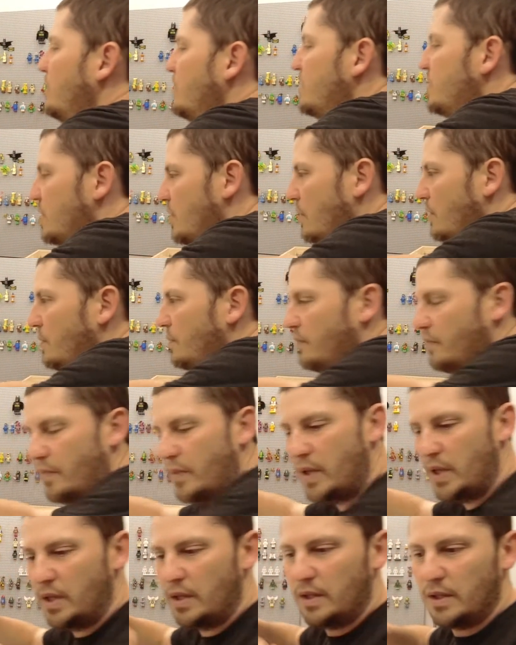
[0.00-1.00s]
So
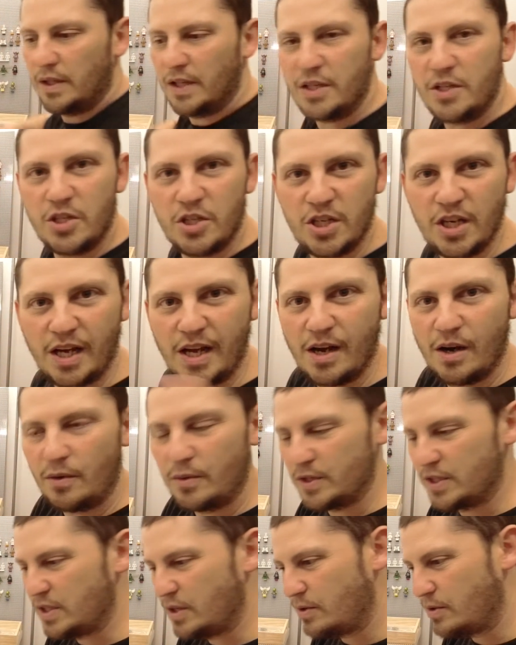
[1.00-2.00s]
let's check out
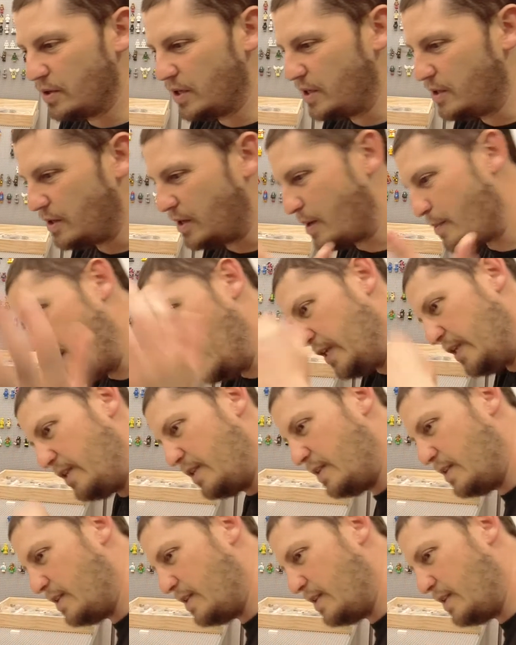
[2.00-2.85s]
what's under here. Come on.